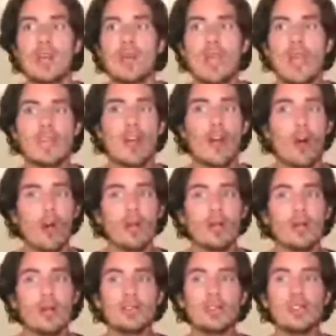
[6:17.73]
we have
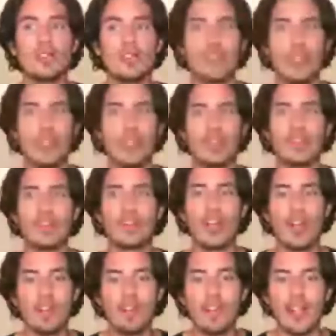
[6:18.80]
all to solve
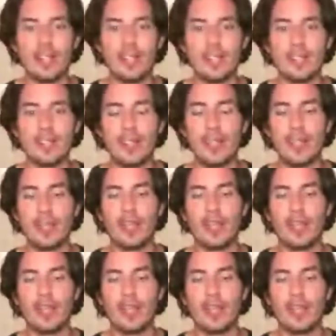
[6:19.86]
conflicts.